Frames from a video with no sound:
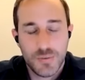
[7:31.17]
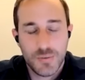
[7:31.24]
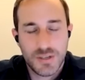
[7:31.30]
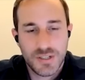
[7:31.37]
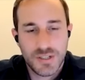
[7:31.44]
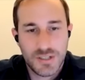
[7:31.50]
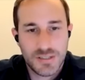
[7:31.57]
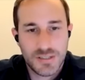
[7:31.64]
which
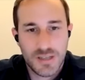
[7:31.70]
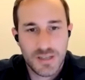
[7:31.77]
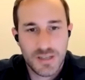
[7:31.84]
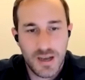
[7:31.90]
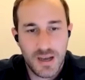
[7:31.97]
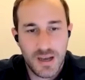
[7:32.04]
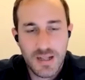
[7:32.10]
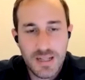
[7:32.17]
is
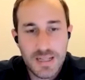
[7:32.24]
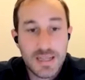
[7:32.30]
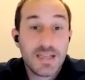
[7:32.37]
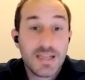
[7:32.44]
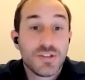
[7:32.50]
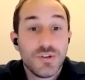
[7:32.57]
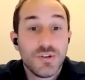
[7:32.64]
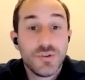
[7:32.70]
uh, is
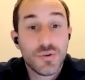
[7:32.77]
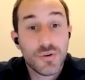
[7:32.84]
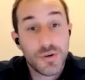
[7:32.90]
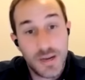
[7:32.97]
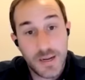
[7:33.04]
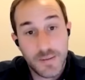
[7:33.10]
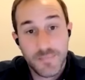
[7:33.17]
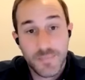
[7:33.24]

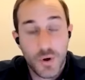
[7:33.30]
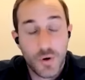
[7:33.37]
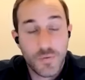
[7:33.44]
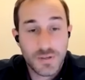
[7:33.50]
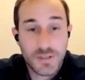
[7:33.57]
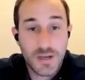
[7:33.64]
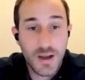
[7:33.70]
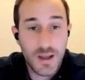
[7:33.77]
enduring over
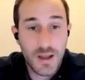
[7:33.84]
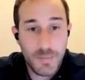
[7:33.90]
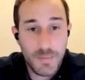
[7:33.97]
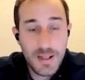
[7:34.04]
time.